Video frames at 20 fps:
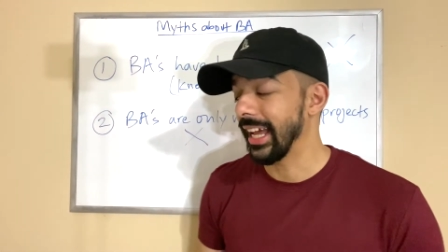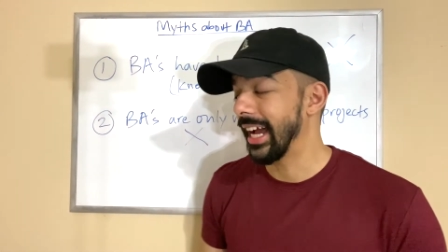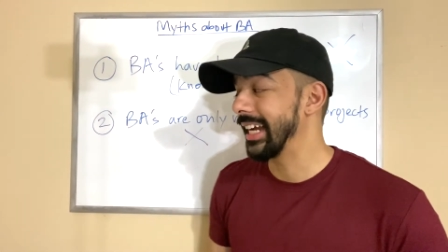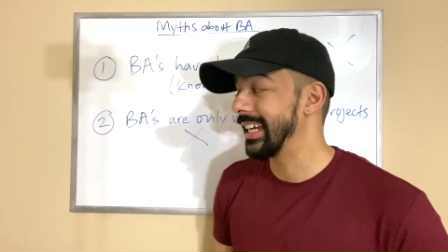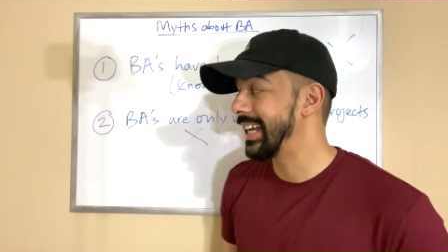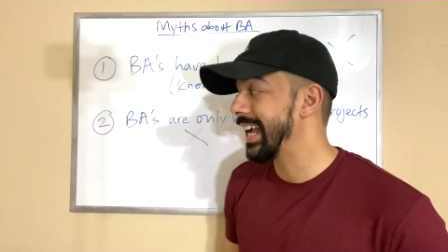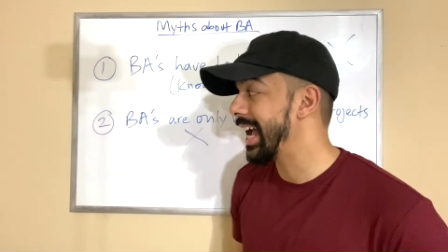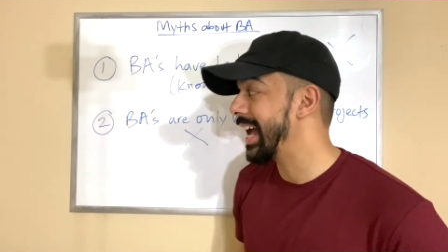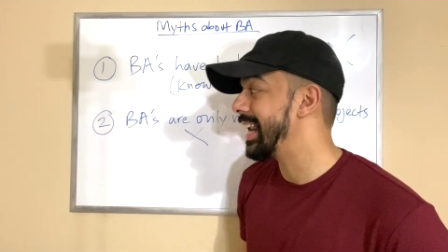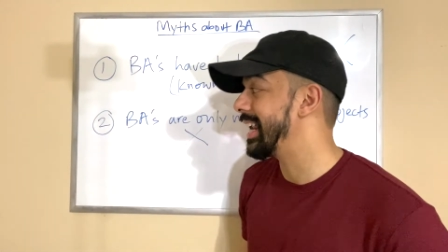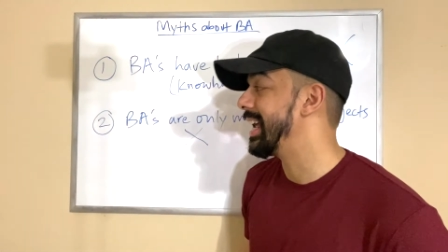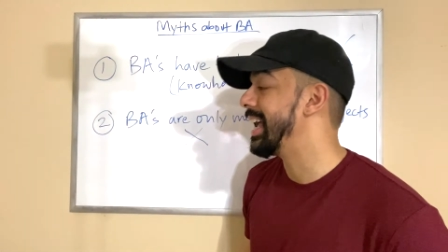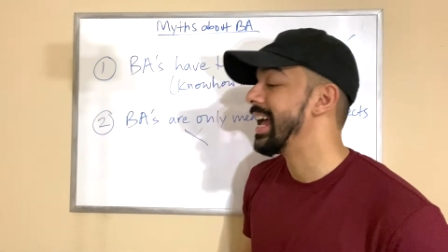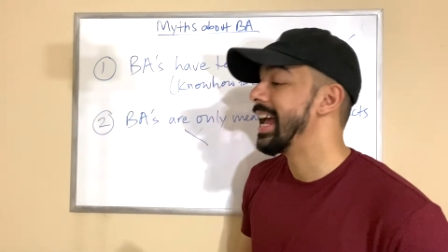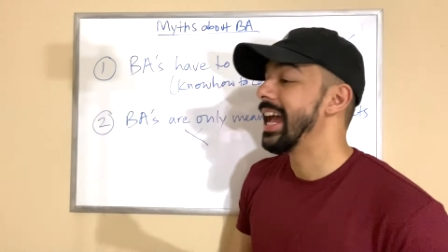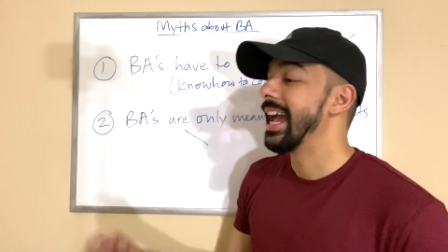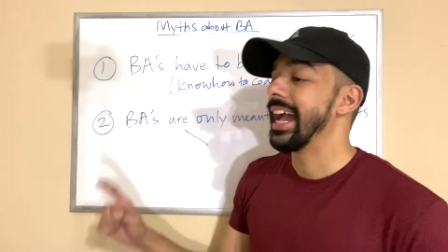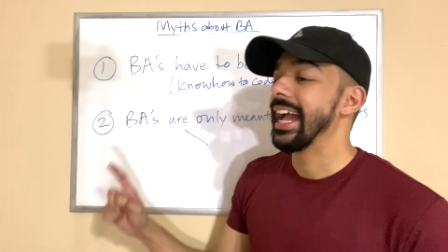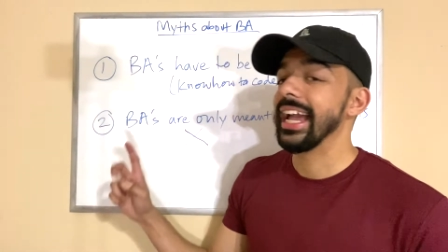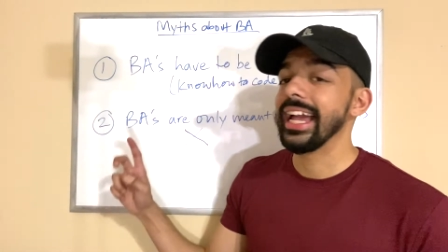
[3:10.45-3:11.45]
Again,
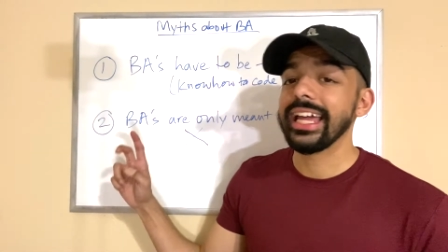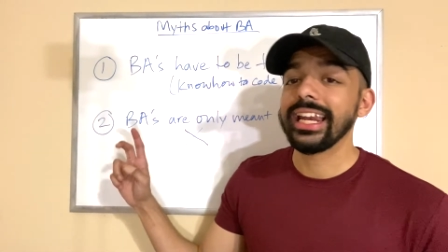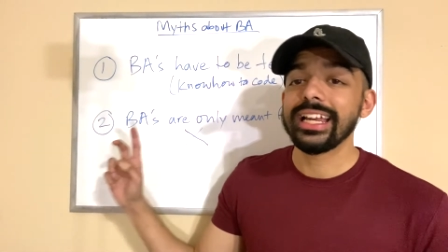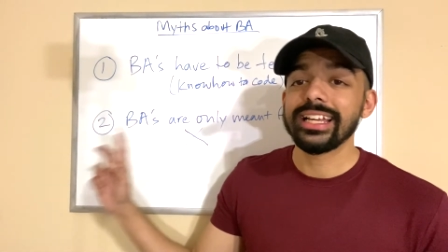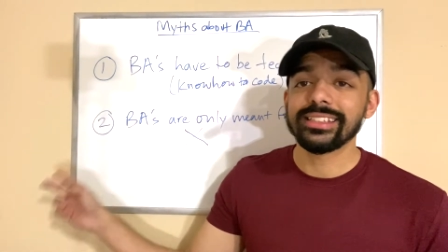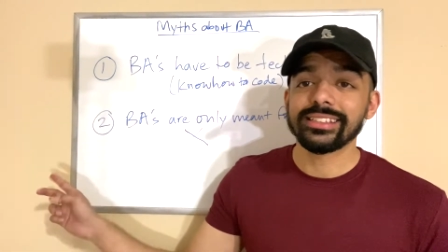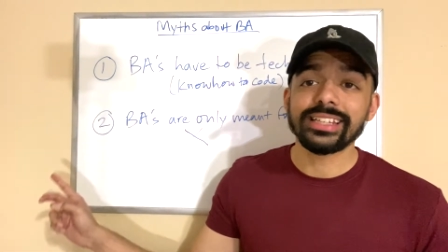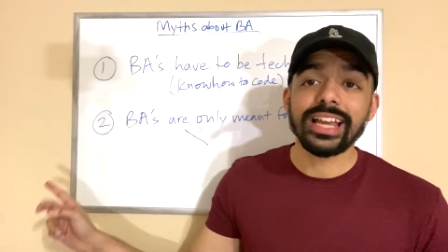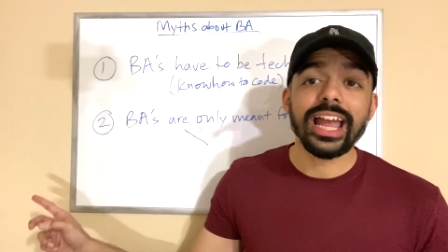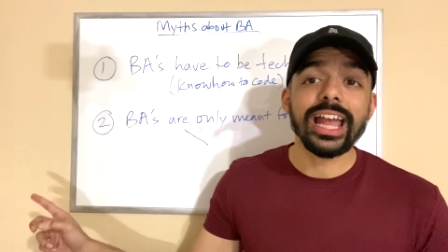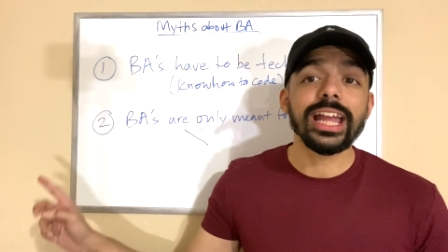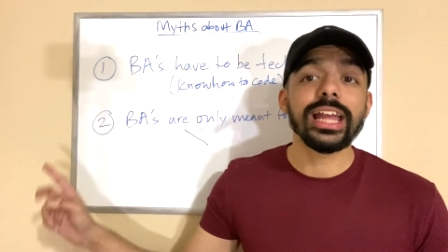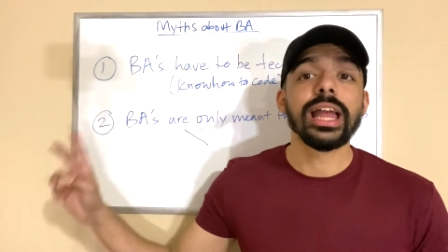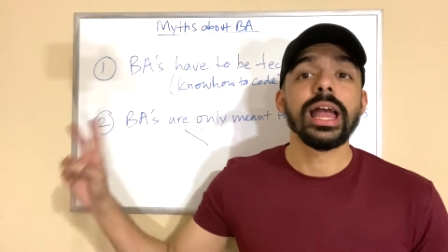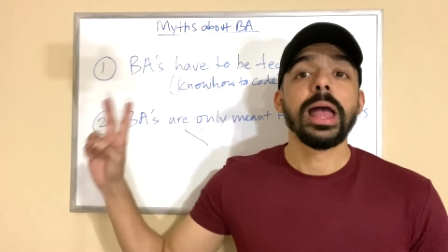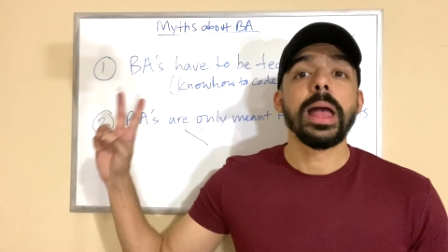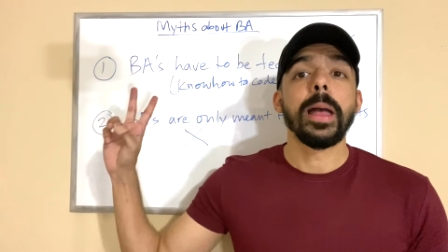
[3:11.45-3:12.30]
it is a